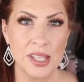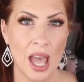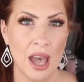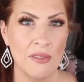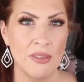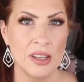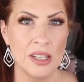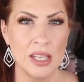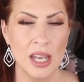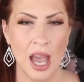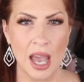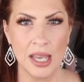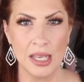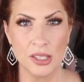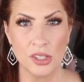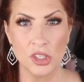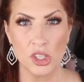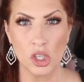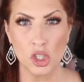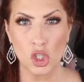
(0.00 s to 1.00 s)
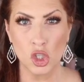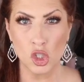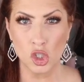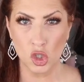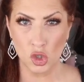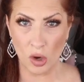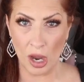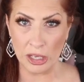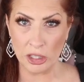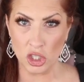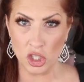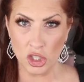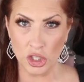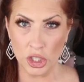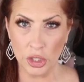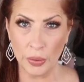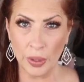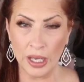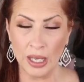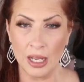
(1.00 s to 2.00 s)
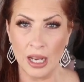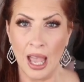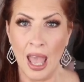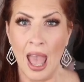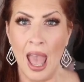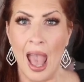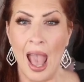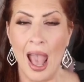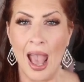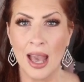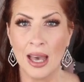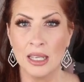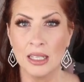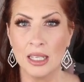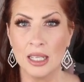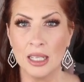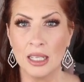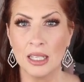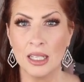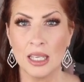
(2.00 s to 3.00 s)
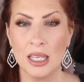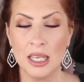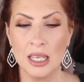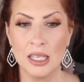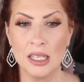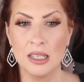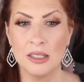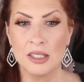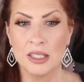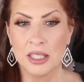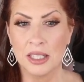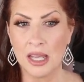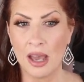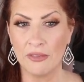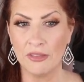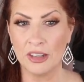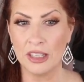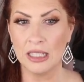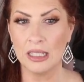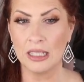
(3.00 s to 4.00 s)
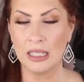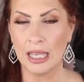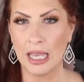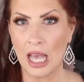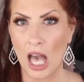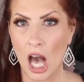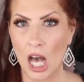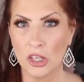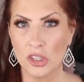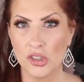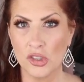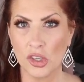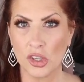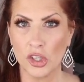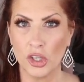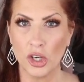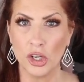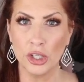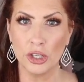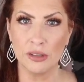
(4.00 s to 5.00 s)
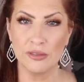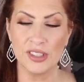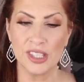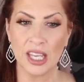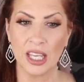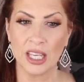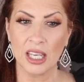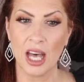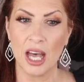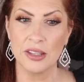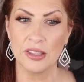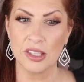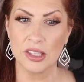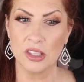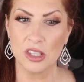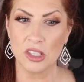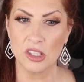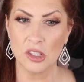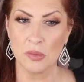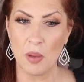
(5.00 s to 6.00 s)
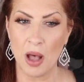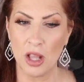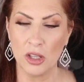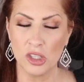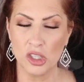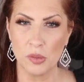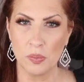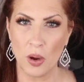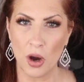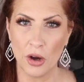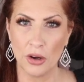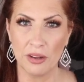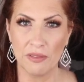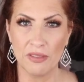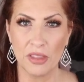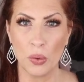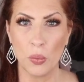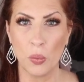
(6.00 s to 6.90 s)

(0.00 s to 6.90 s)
have a nice stretch to it, and it definitely hugs the curves. It cuts at the smallest part of the